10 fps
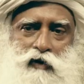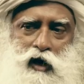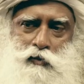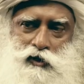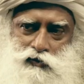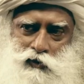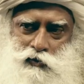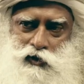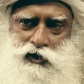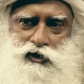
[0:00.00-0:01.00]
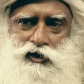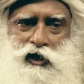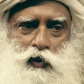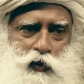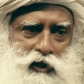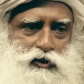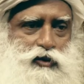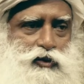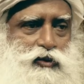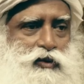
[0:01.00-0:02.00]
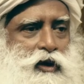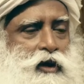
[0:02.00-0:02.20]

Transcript: farmers will be rich and well-to-do,